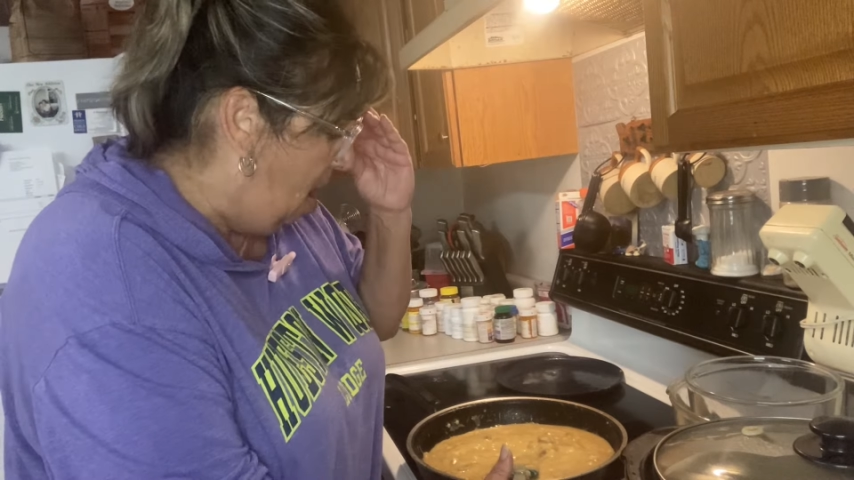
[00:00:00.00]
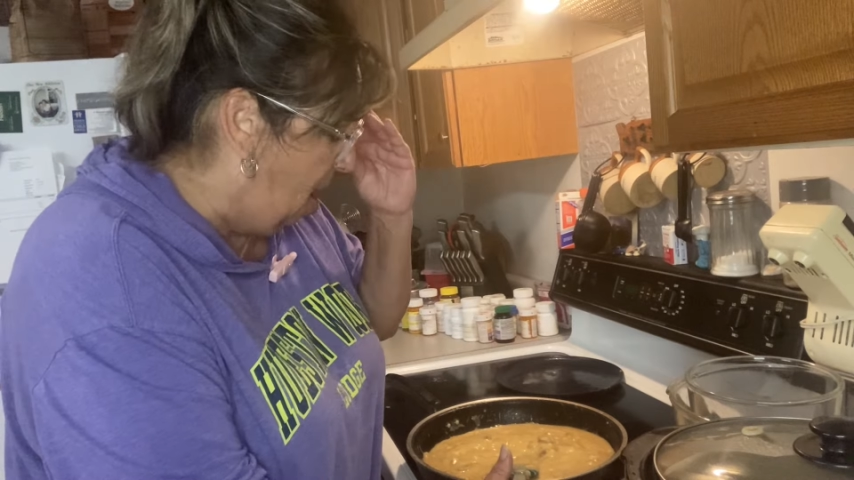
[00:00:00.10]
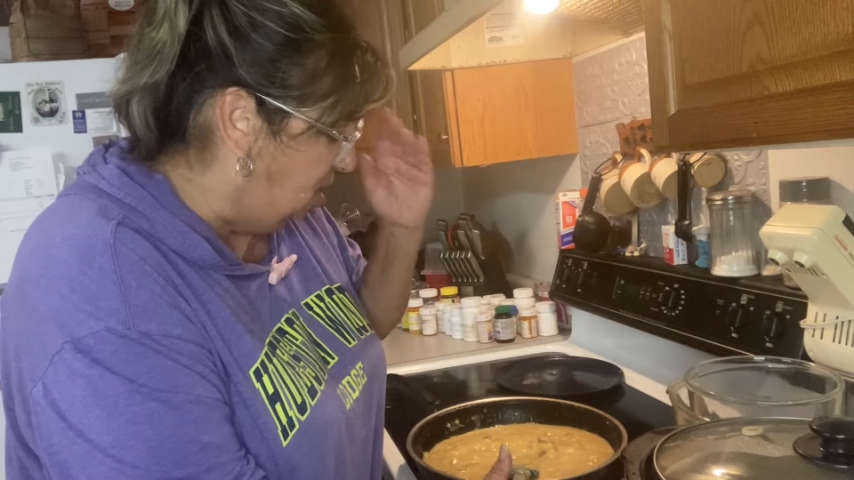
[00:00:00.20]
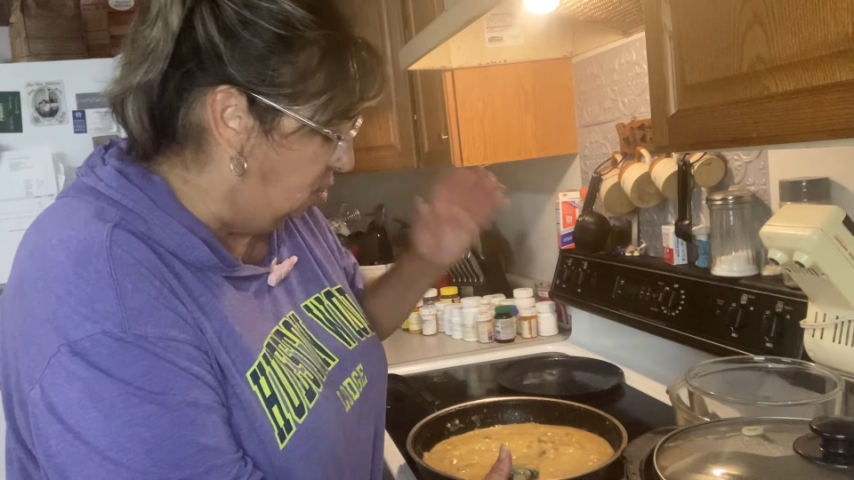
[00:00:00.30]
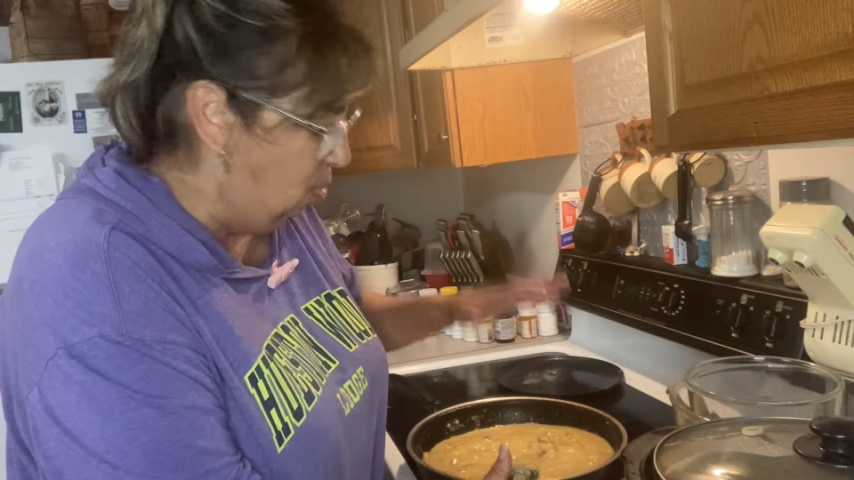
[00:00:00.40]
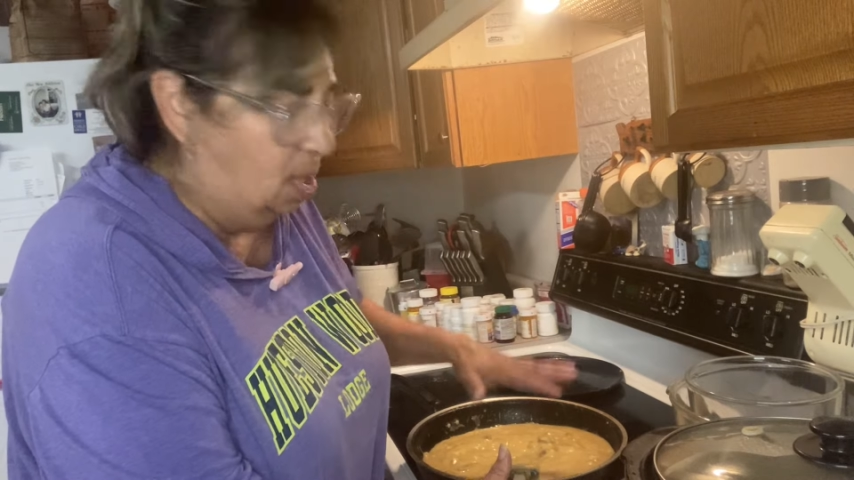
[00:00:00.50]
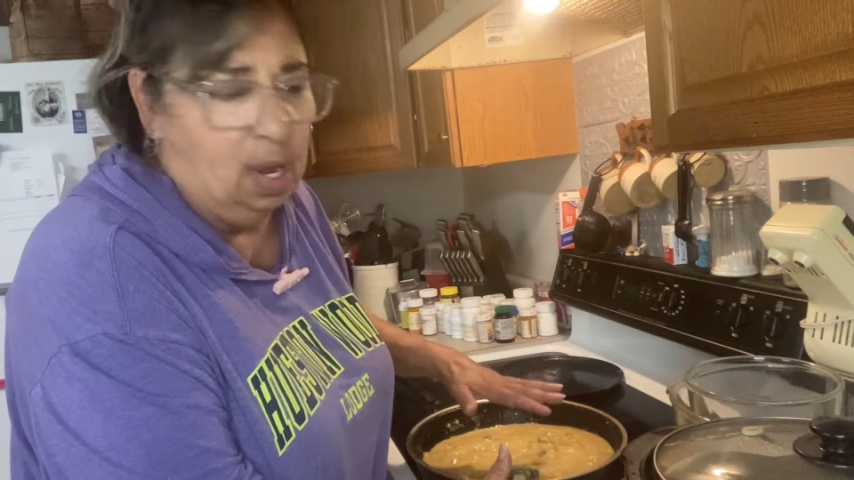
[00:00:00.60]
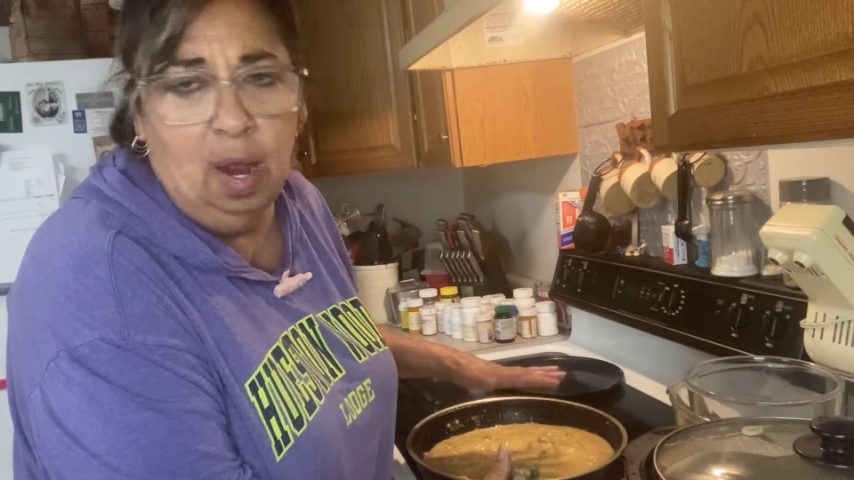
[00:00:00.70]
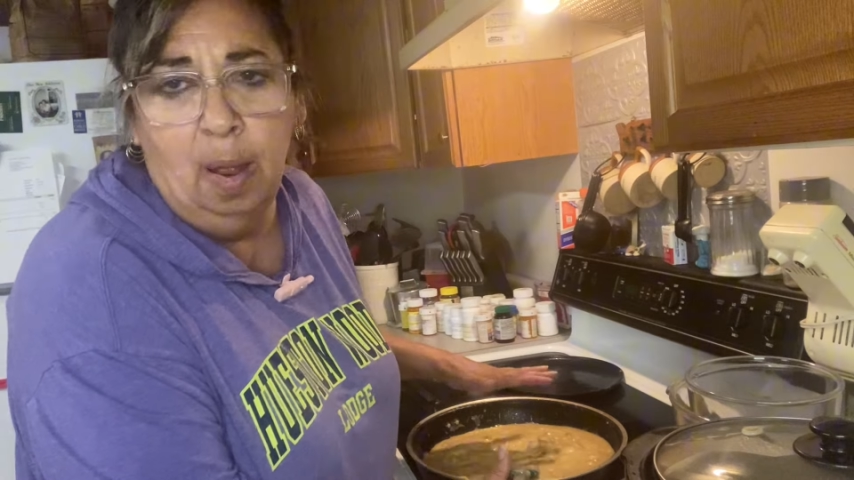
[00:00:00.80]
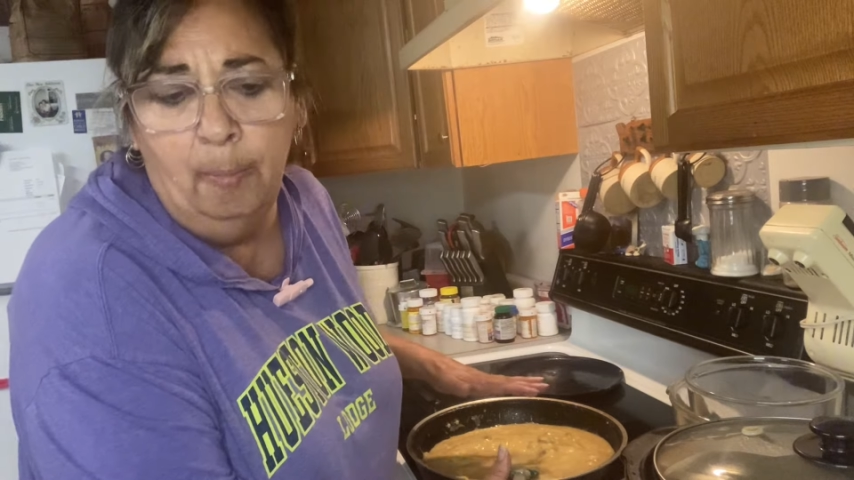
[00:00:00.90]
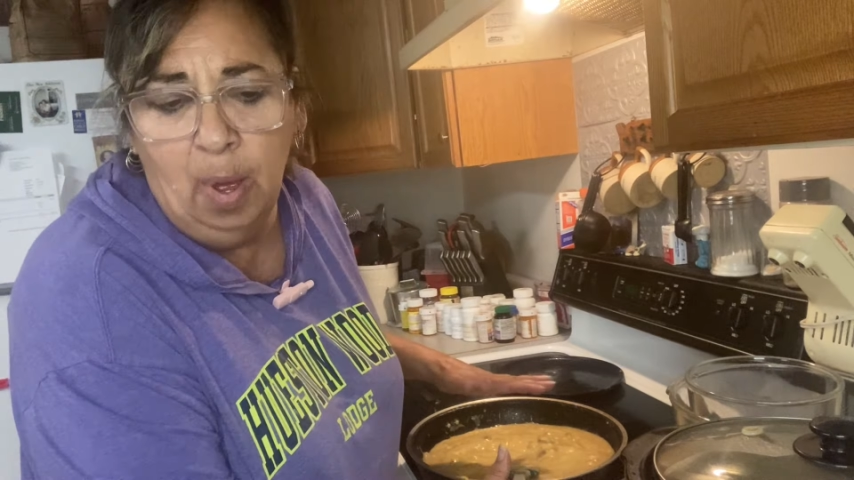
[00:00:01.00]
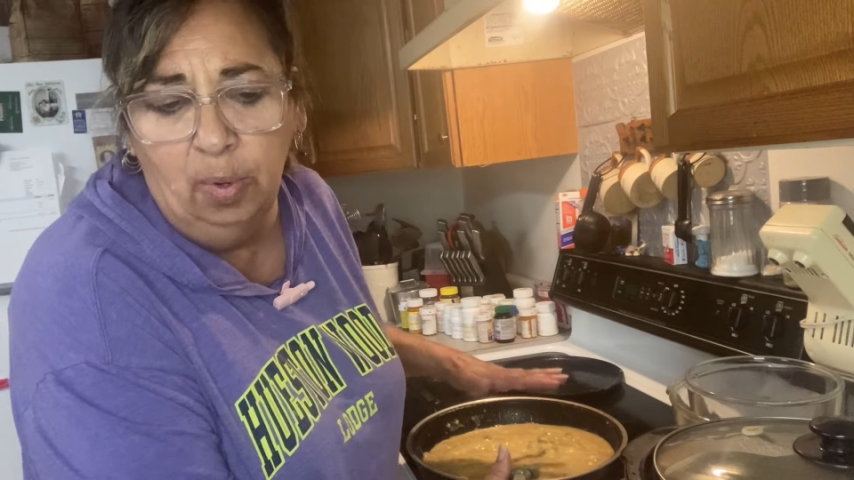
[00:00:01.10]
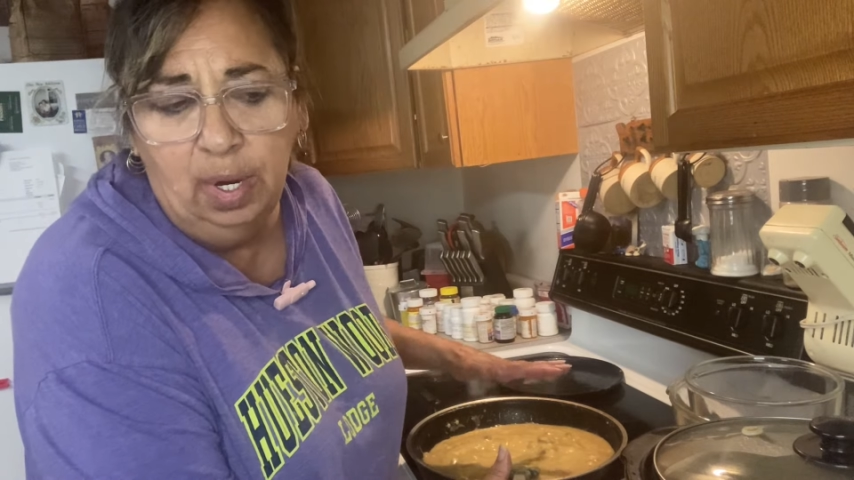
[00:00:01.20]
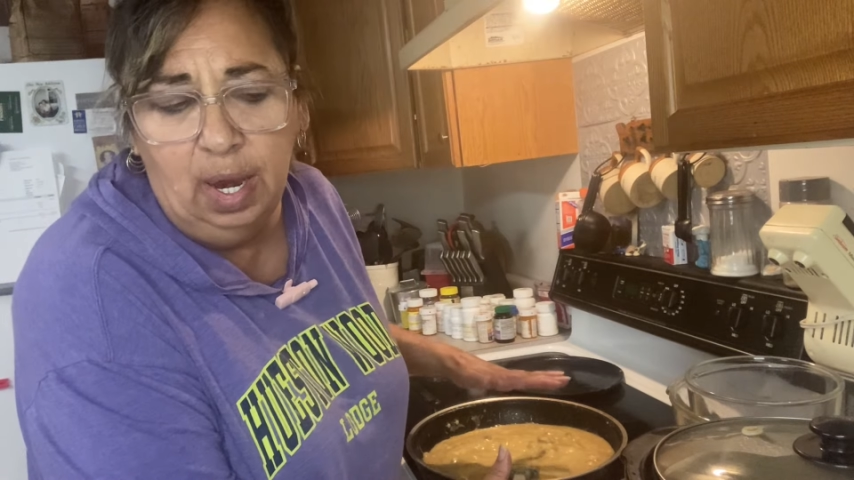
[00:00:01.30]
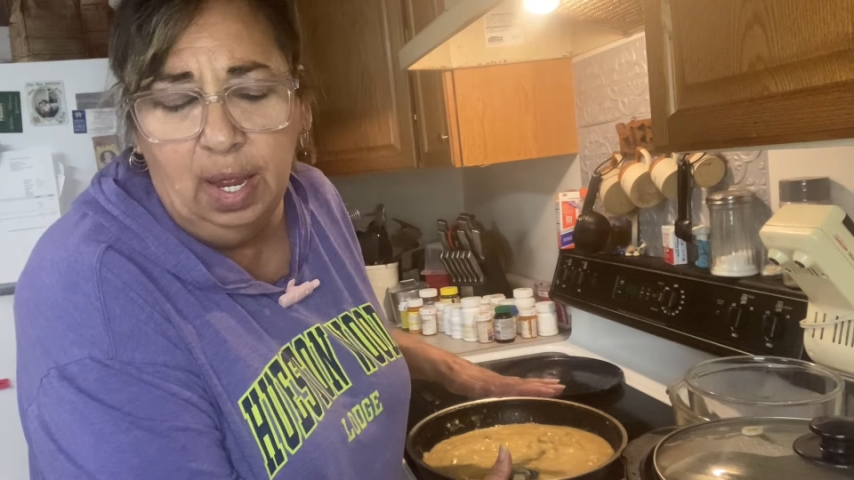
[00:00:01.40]
I just want to kind of
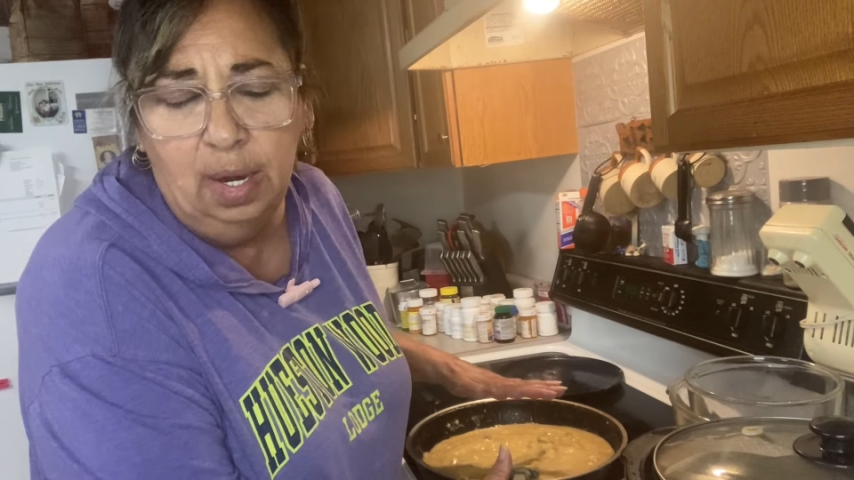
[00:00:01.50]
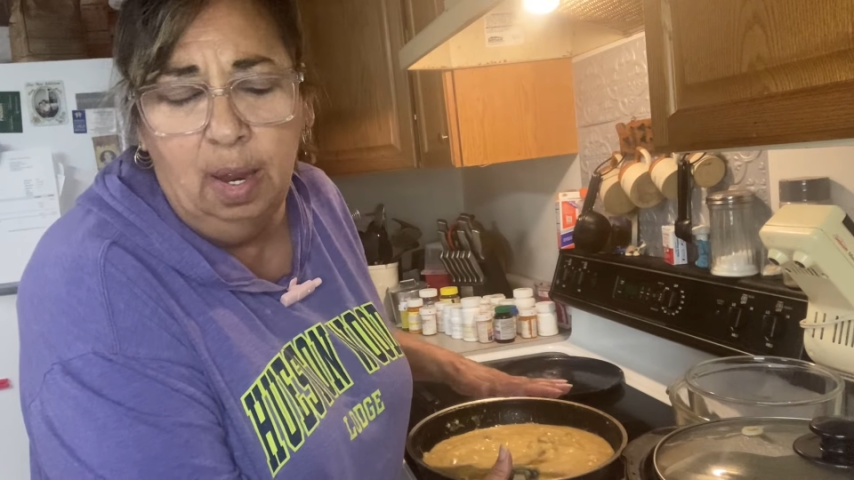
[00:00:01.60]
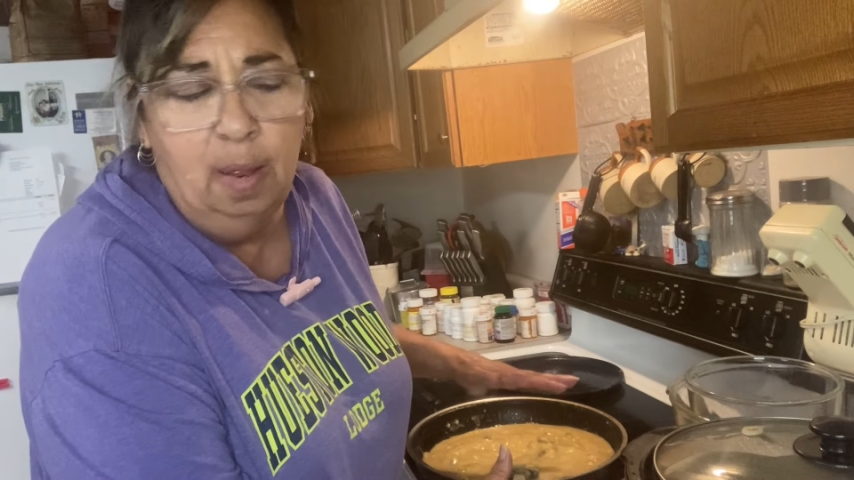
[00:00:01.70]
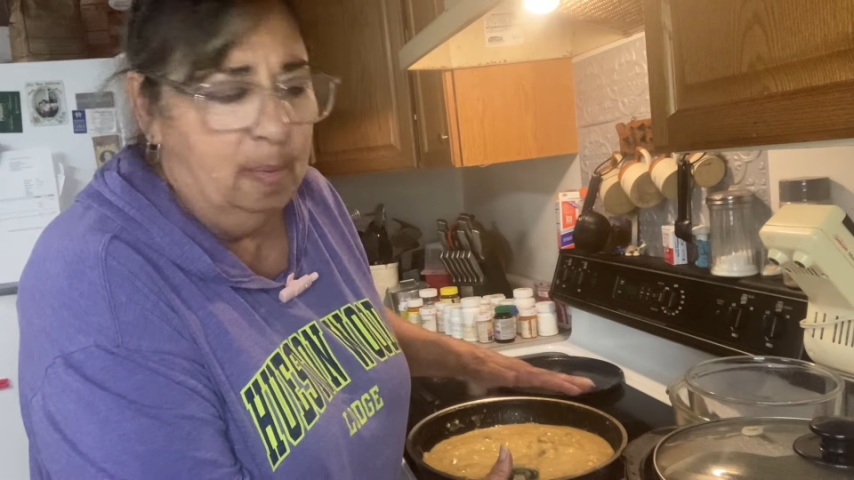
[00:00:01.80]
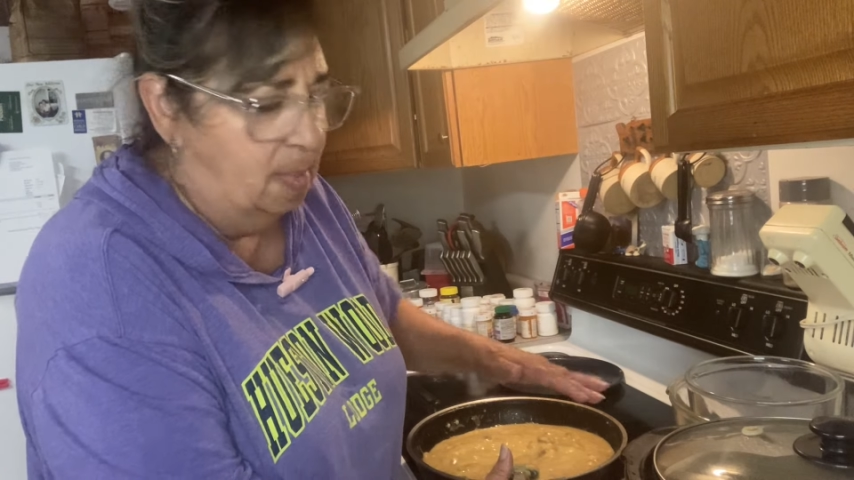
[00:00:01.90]
melt it in,